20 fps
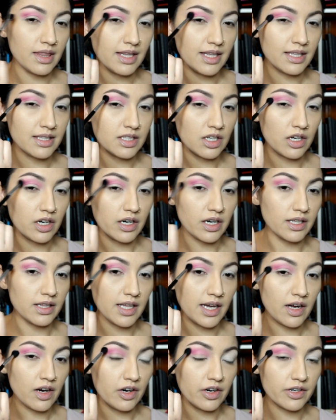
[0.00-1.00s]
It's a
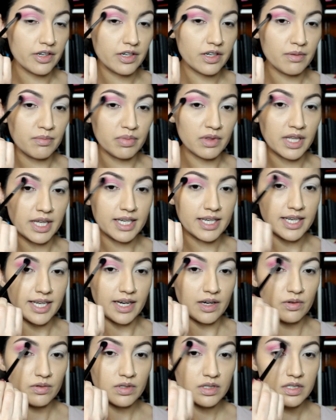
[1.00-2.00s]
lot harder to blend
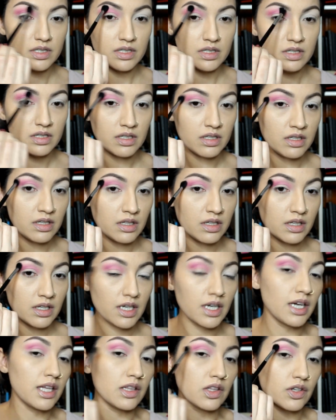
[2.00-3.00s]
out
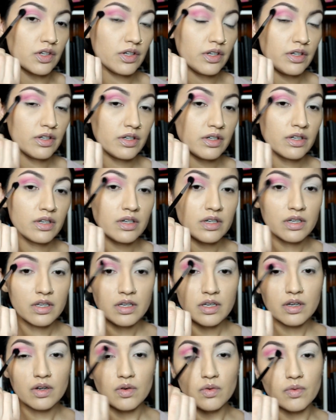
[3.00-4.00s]
color
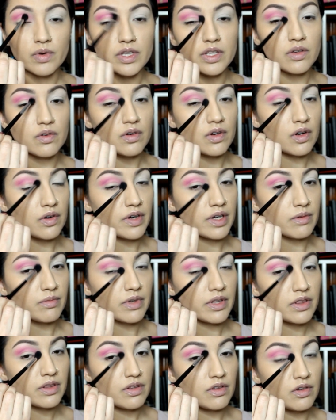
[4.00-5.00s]
when you go in
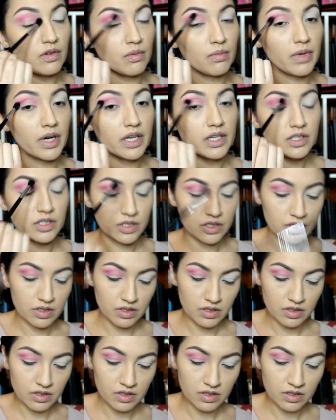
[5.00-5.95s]
with too much.